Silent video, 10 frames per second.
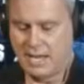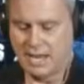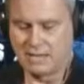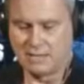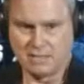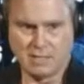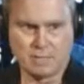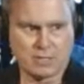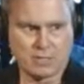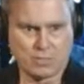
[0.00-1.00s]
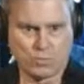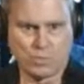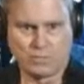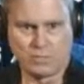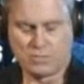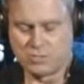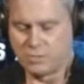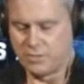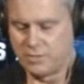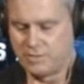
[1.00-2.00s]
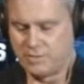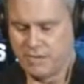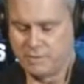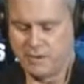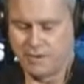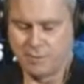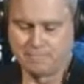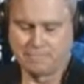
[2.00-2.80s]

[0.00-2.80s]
and the Americans win with their superior firepower.